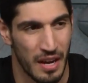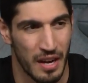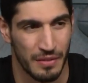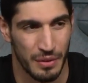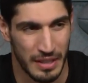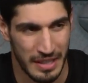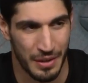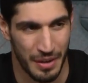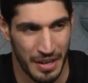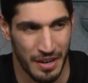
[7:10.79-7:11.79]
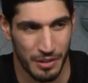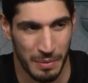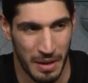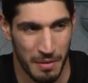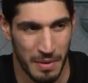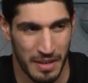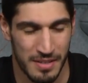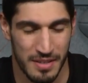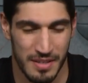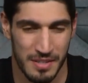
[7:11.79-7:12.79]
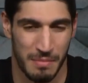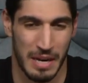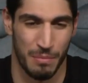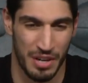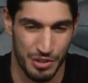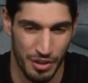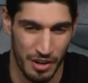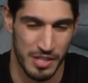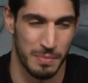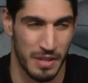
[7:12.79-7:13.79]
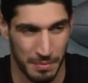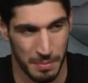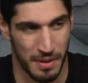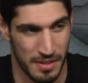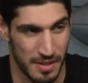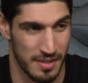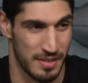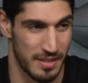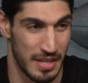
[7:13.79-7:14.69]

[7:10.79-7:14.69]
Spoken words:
I have to take a green card to become an American citizen, but I'm going to try to speed up the process.